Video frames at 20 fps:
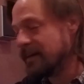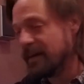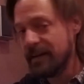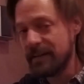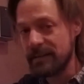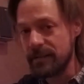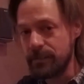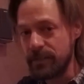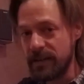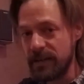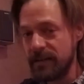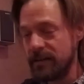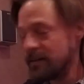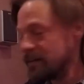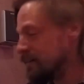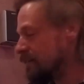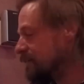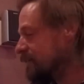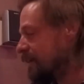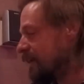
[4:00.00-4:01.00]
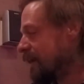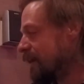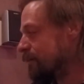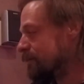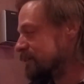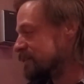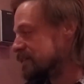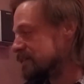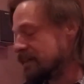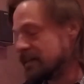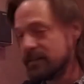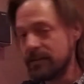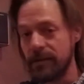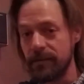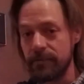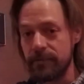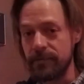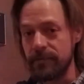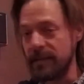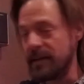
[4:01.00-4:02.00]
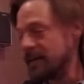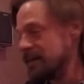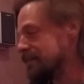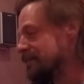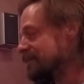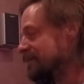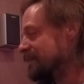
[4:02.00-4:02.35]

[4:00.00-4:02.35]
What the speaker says: as a beginner, I would say don't do that.